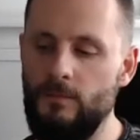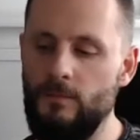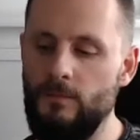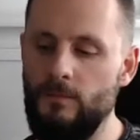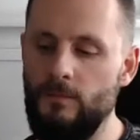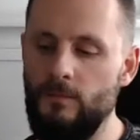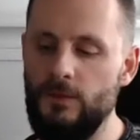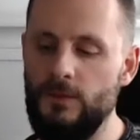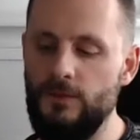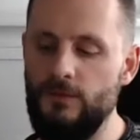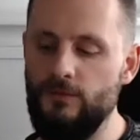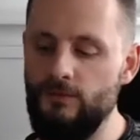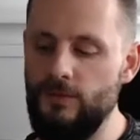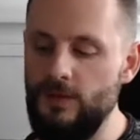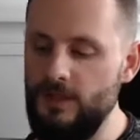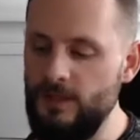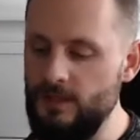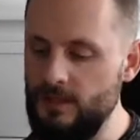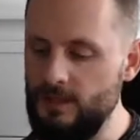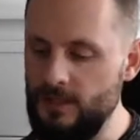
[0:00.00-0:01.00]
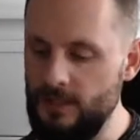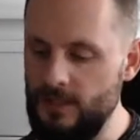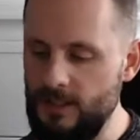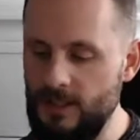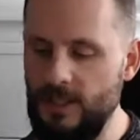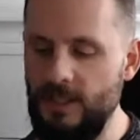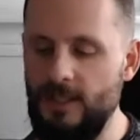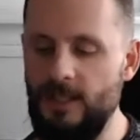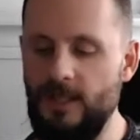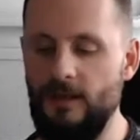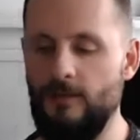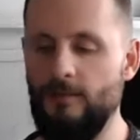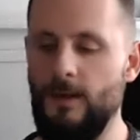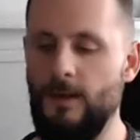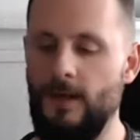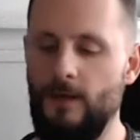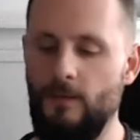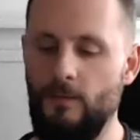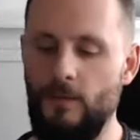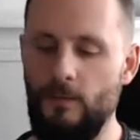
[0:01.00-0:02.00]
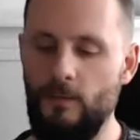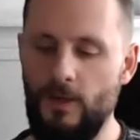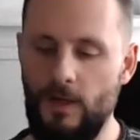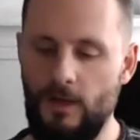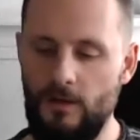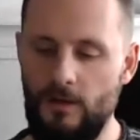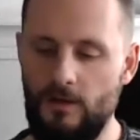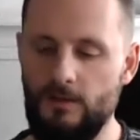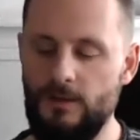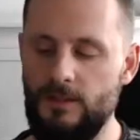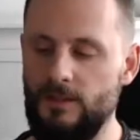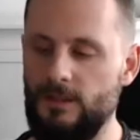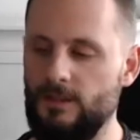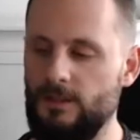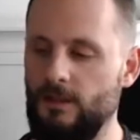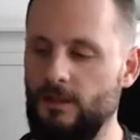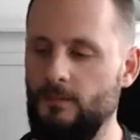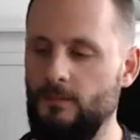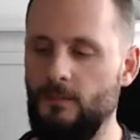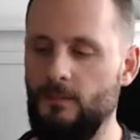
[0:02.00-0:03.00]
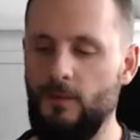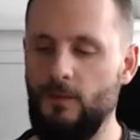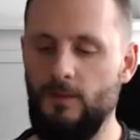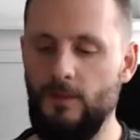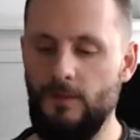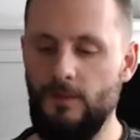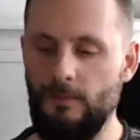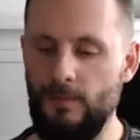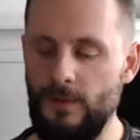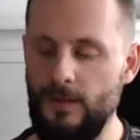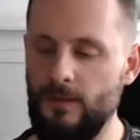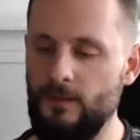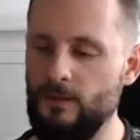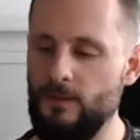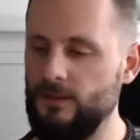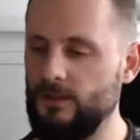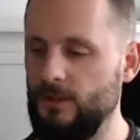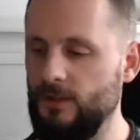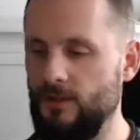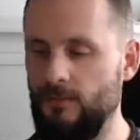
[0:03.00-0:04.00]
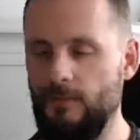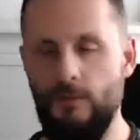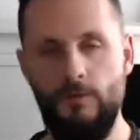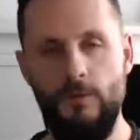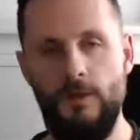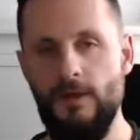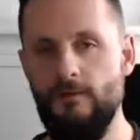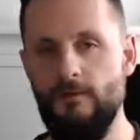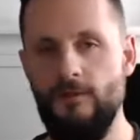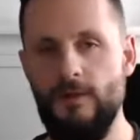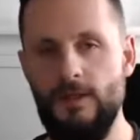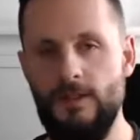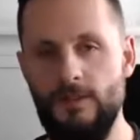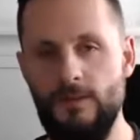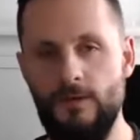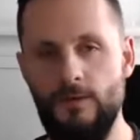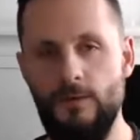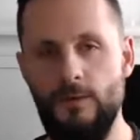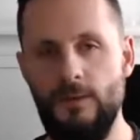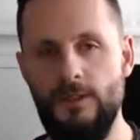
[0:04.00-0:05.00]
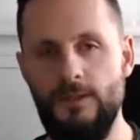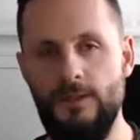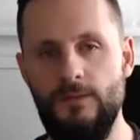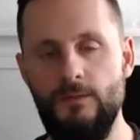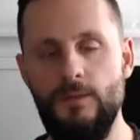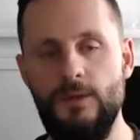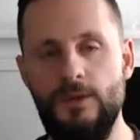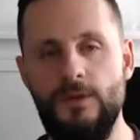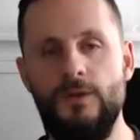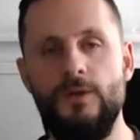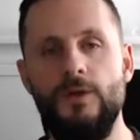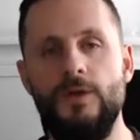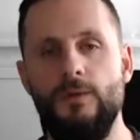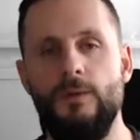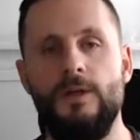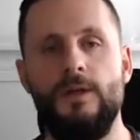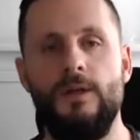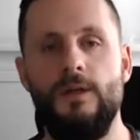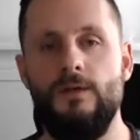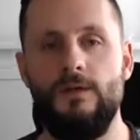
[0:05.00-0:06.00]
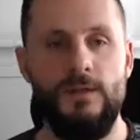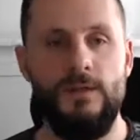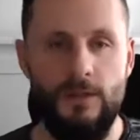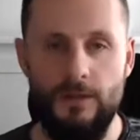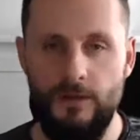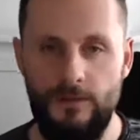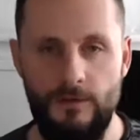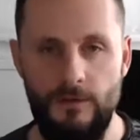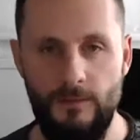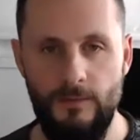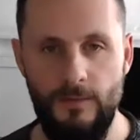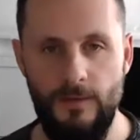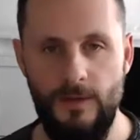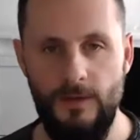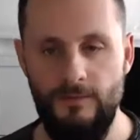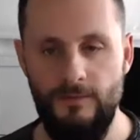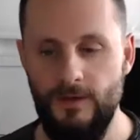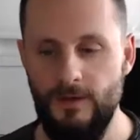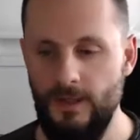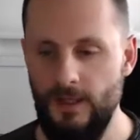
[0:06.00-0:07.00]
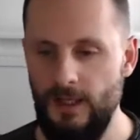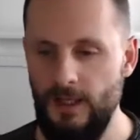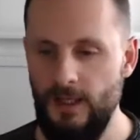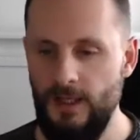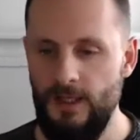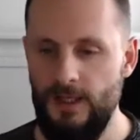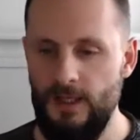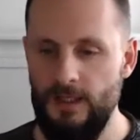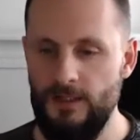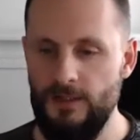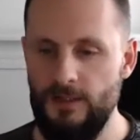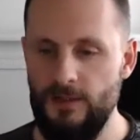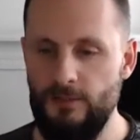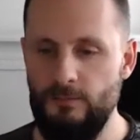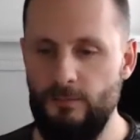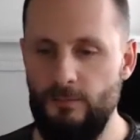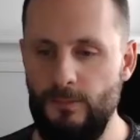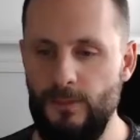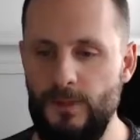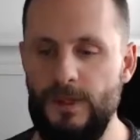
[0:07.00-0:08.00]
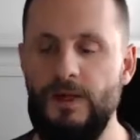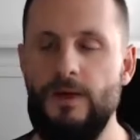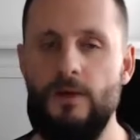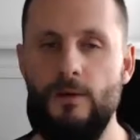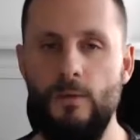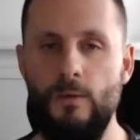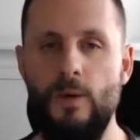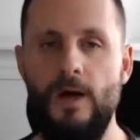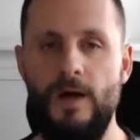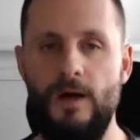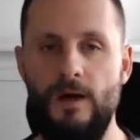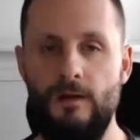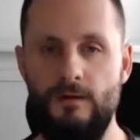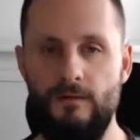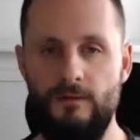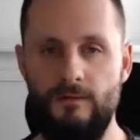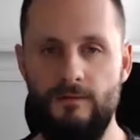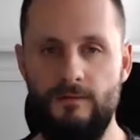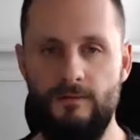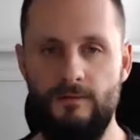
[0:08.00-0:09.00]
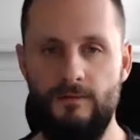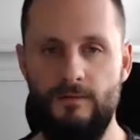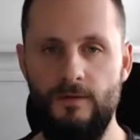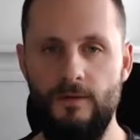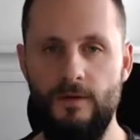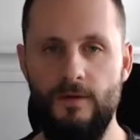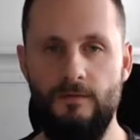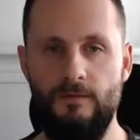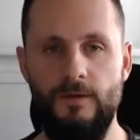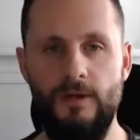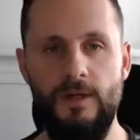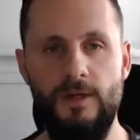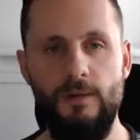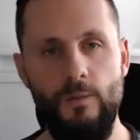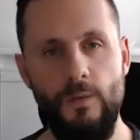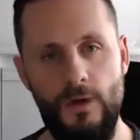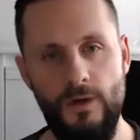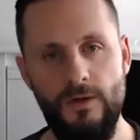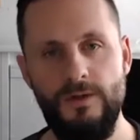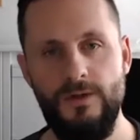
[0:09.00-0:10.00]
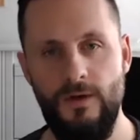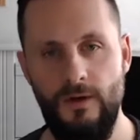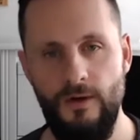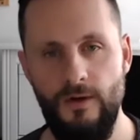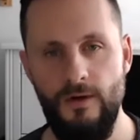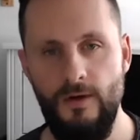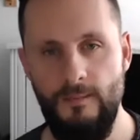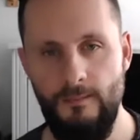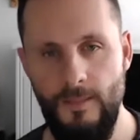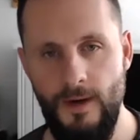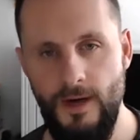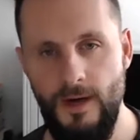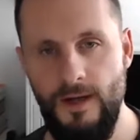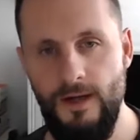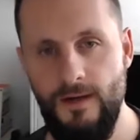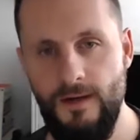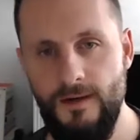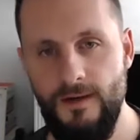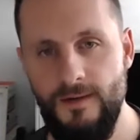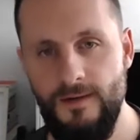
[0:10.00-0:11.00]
which is really just thinking about when we're coaching someone, when we're being with someone, whatever it is that we're doing with coaching the group, whatever, just being aware of like really what's on our mind.